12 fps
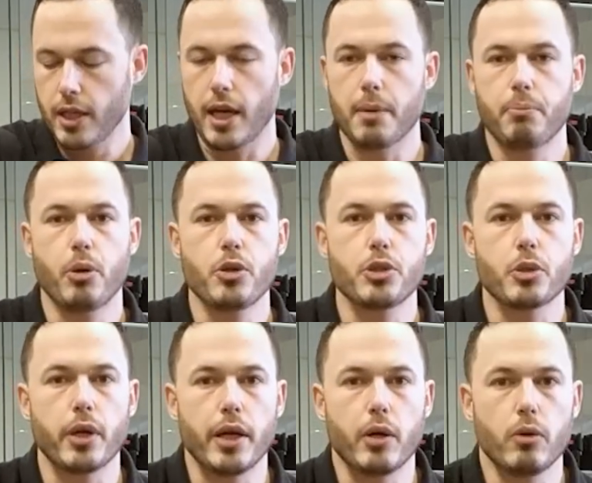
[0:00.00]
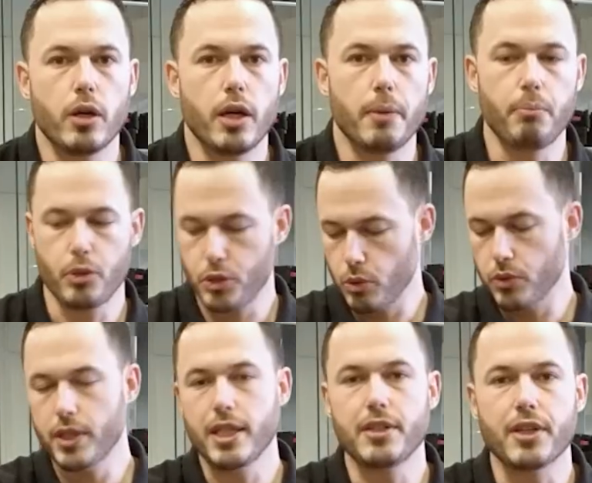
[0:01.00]
and push your
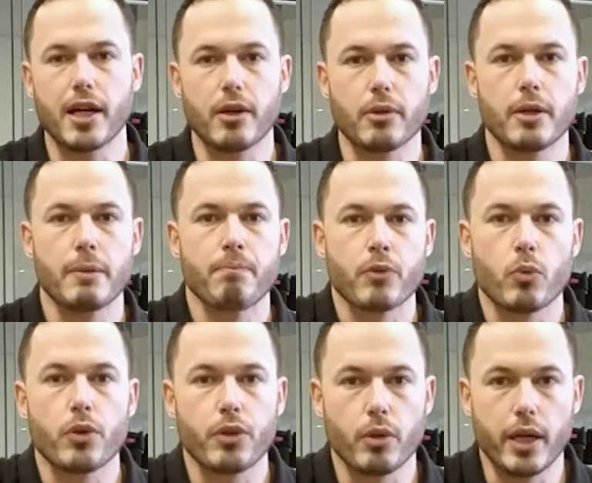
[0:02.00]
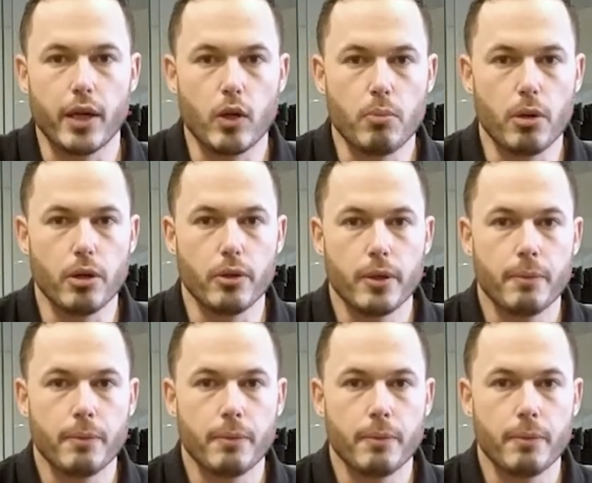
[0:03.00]
knee down with your elbow.